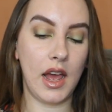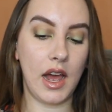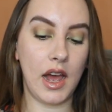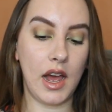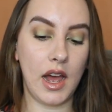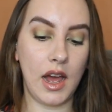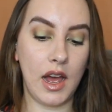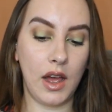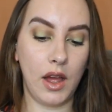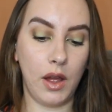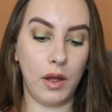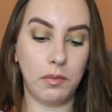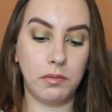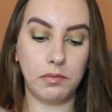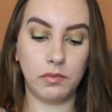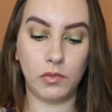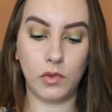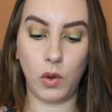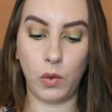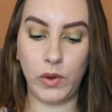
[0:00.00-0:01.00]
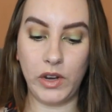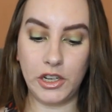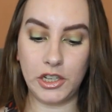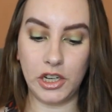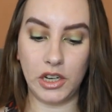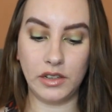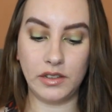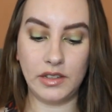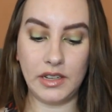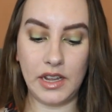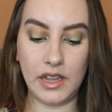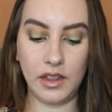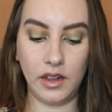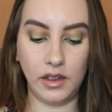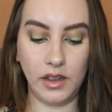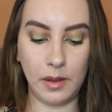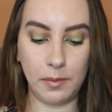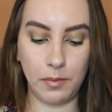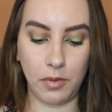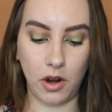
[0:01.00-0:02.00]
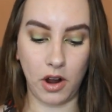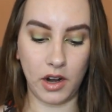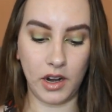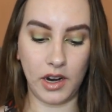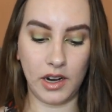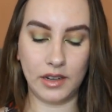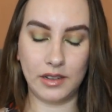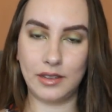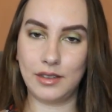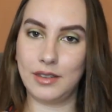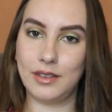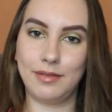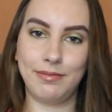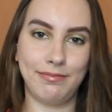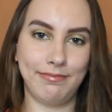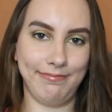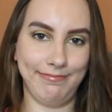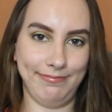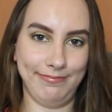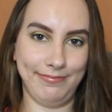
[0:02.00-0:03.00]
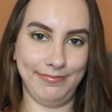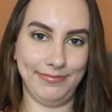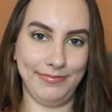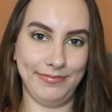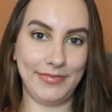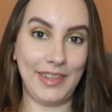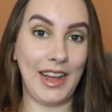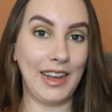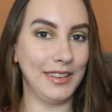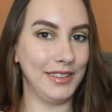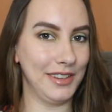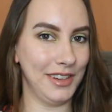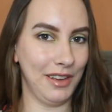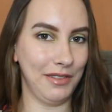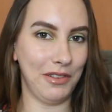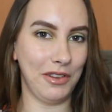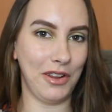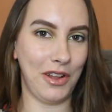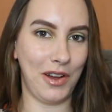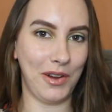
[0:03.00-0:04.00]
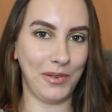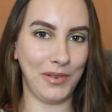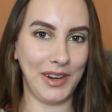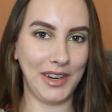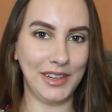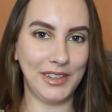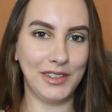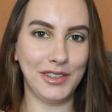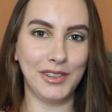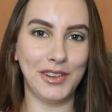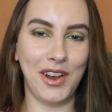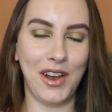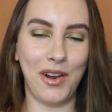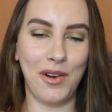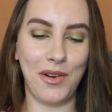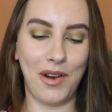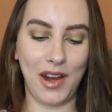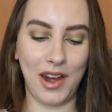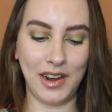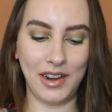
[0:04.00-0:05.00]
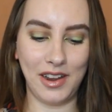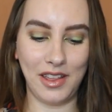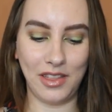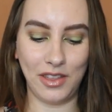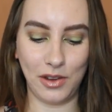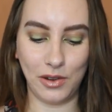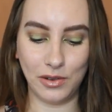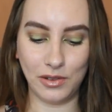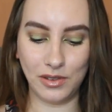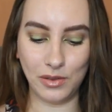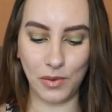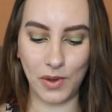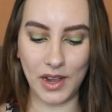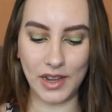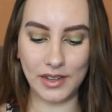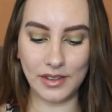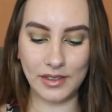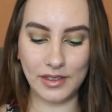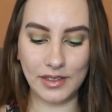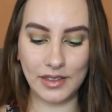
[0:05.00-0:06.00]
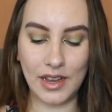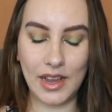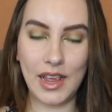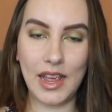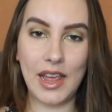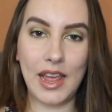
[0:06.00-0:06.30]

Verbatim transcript: Um, we shall see the lip products. Mm, I still have a long way to go on those ones.